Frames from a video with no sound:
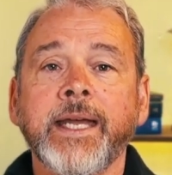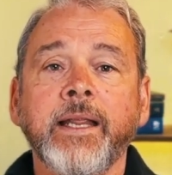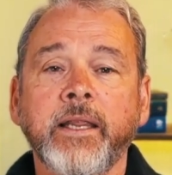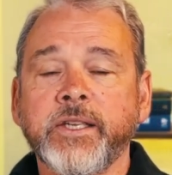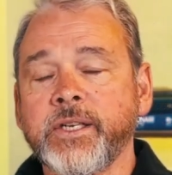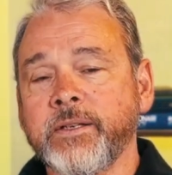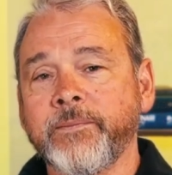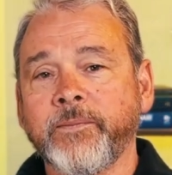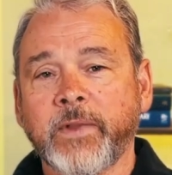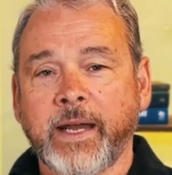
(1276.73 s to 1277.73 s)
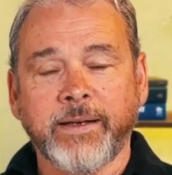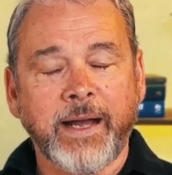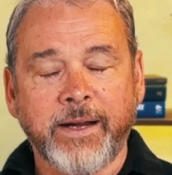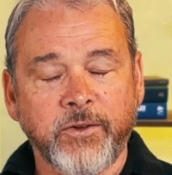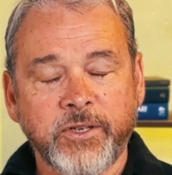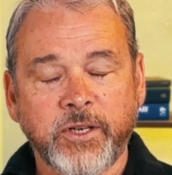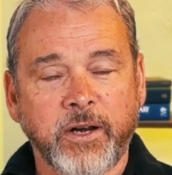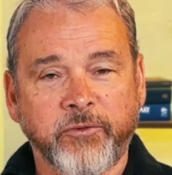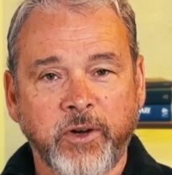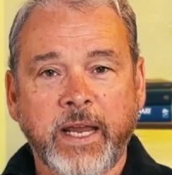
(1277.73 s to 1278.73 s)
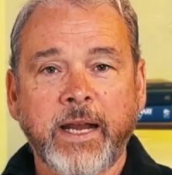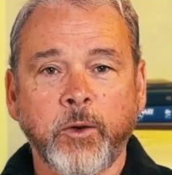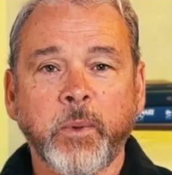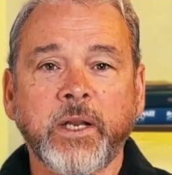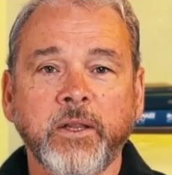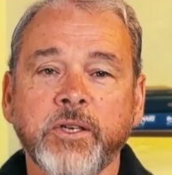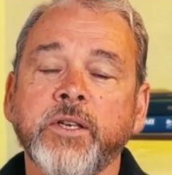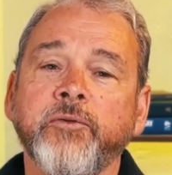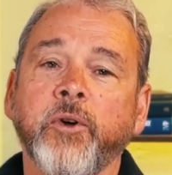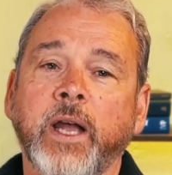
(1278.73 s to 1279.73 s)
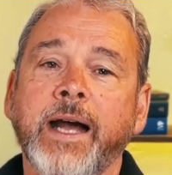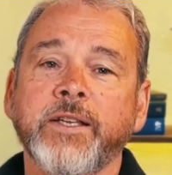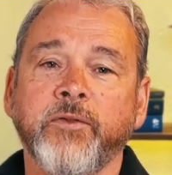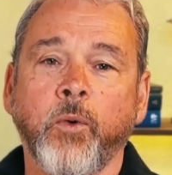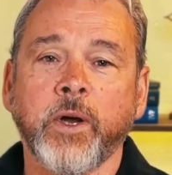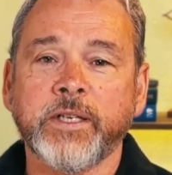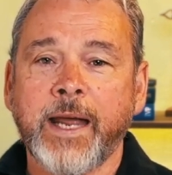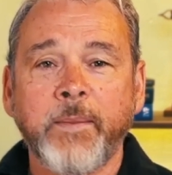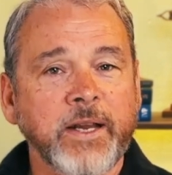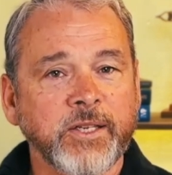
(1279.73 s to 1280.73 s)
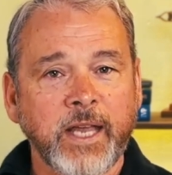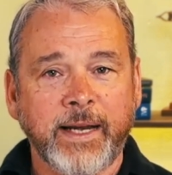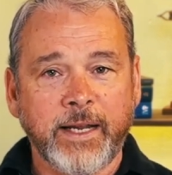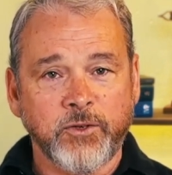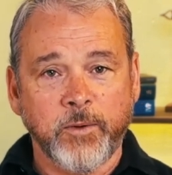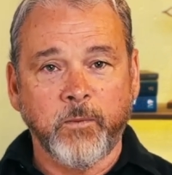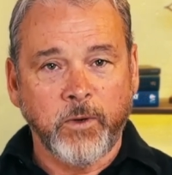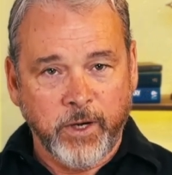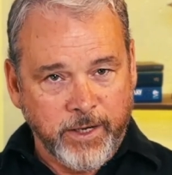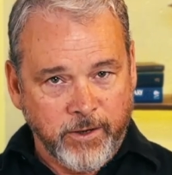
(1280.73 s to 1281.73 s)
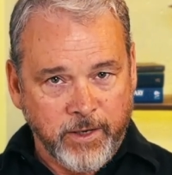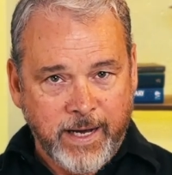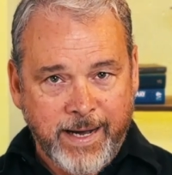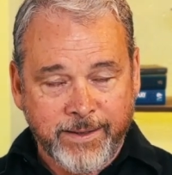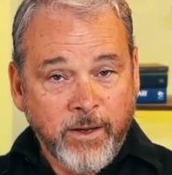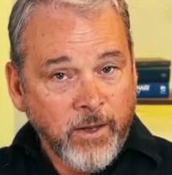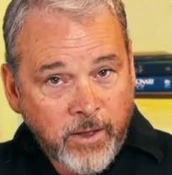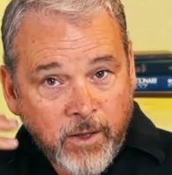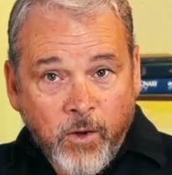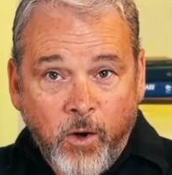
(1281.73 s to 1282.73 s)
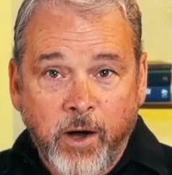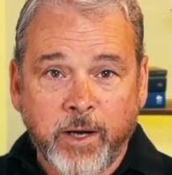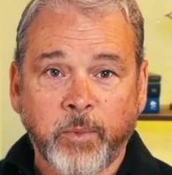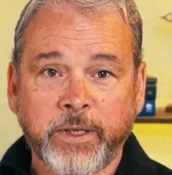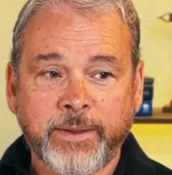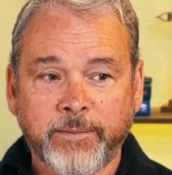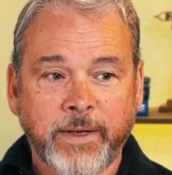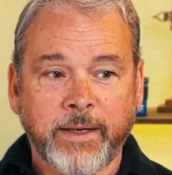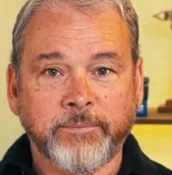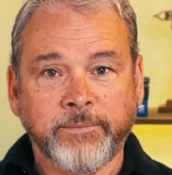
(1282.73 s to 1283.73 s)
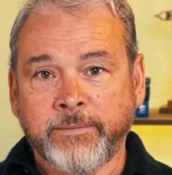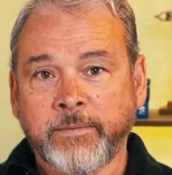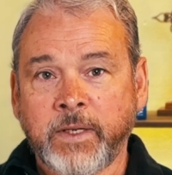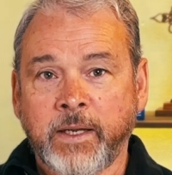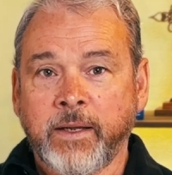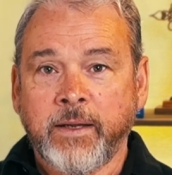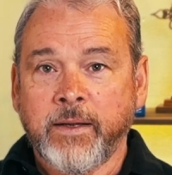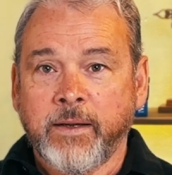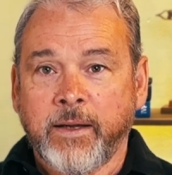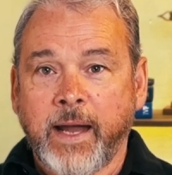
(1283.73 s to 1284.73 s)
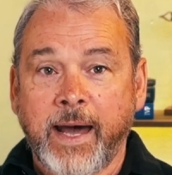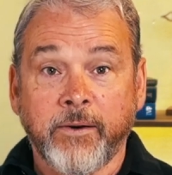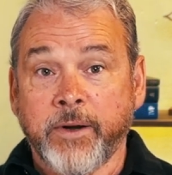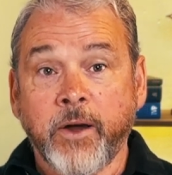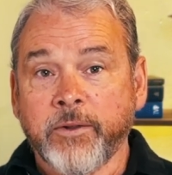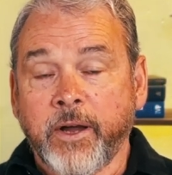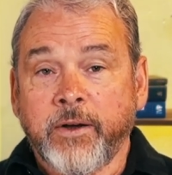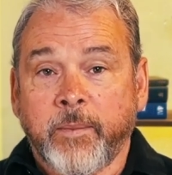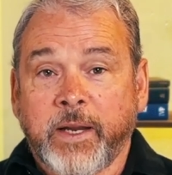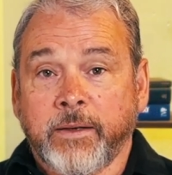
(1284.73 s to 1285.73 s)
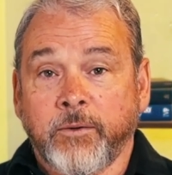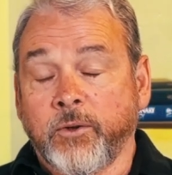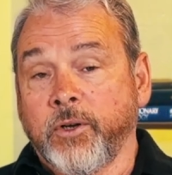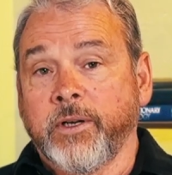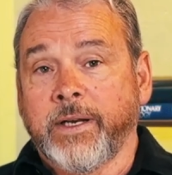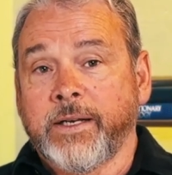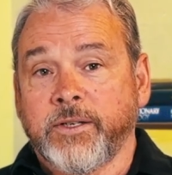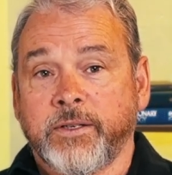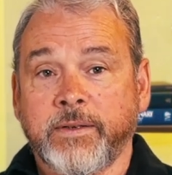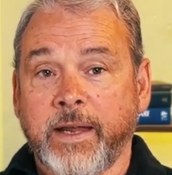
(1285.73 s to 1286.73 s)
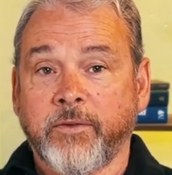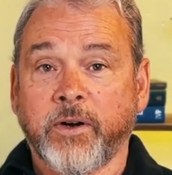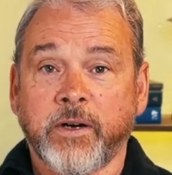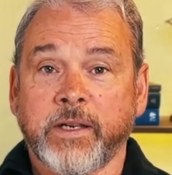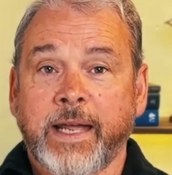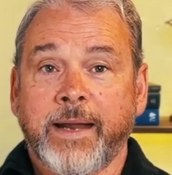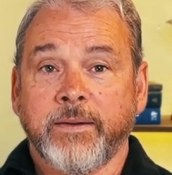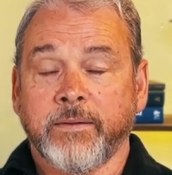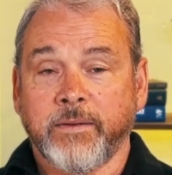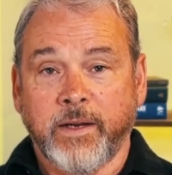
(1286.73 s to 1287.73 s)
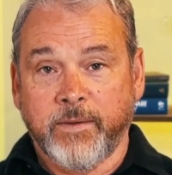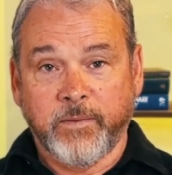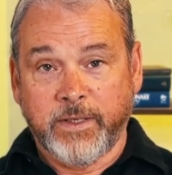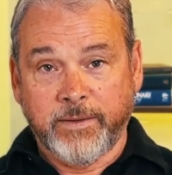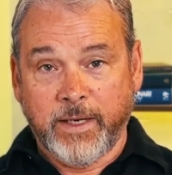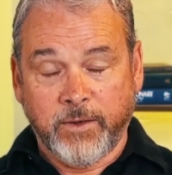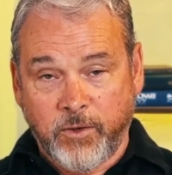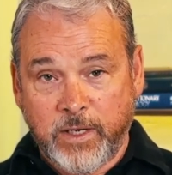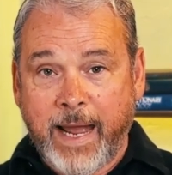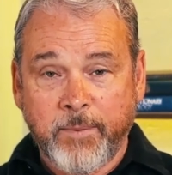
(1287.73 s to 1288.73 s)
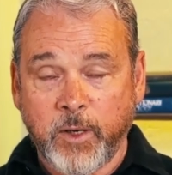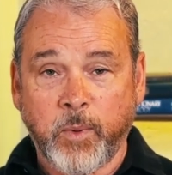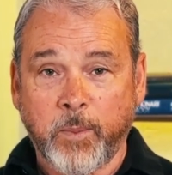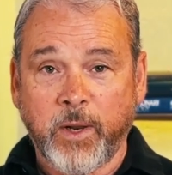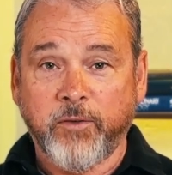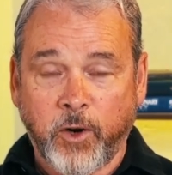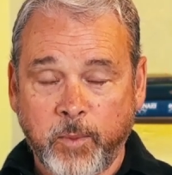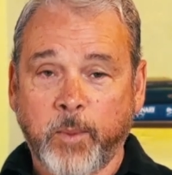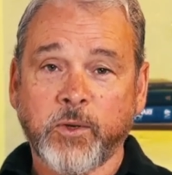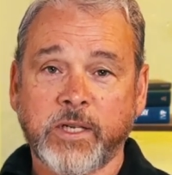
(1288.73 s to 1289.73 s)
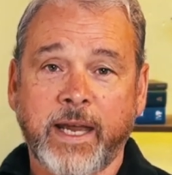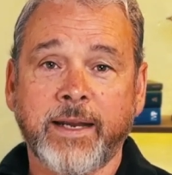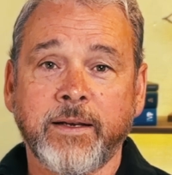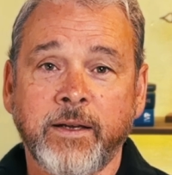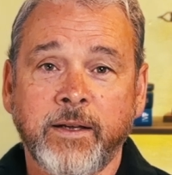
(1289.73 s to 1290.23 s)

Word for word: Listen, and I know this is going to freak you out a little bit. Listen for God's voice. Now, I'm not saying that you're going to hear God audibly. Uh, I don't know, though. I mean, you could. I just never heard of that. I mean, it could happen to people. I've heard people say it.